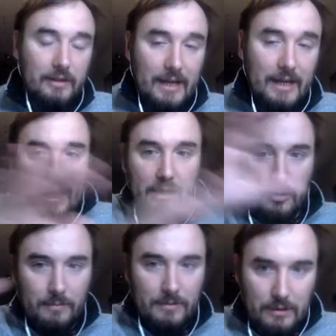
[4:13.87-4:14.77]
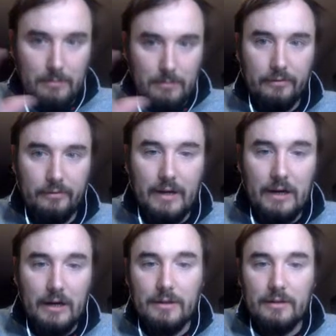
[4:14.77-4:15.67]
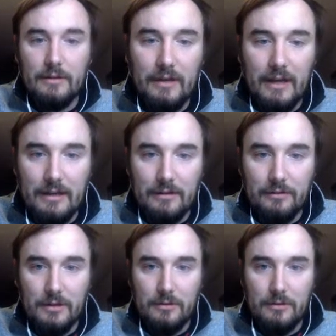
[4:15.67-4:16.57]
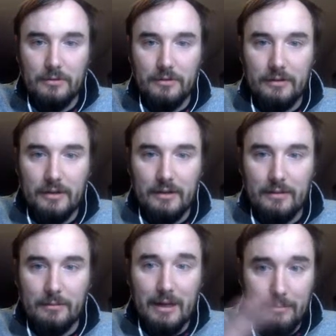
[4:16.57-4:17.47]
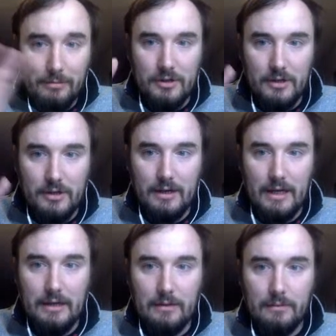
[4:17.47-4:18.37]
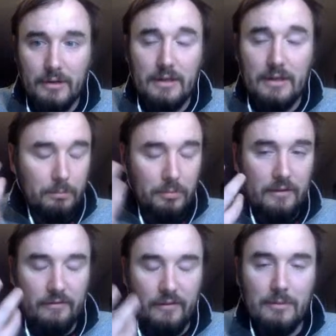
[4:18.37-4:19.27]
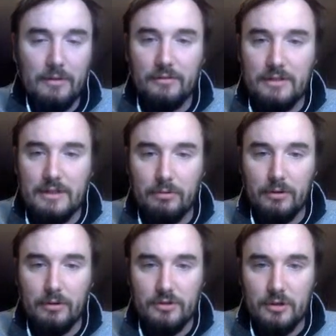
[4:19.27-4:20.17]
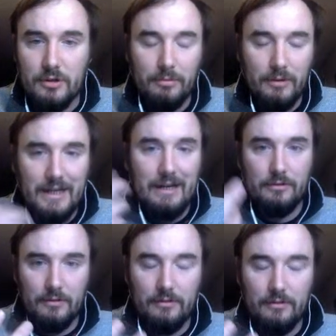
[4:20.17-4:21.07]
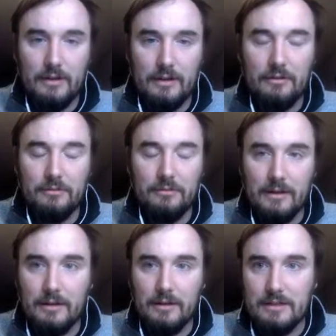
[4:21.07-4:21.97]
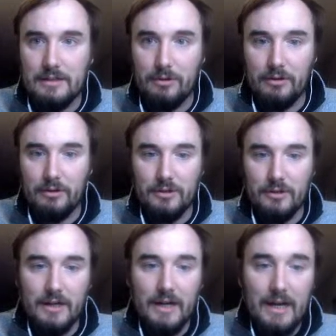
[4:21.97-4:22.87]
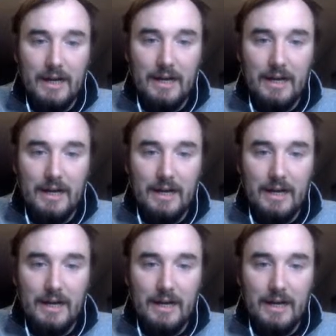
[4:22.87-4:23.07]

So they can go between both environments, and it's really cool to see that the bramble shark, a pretty famous deep water shark, a pretty characteristic, charismatic deep water shark,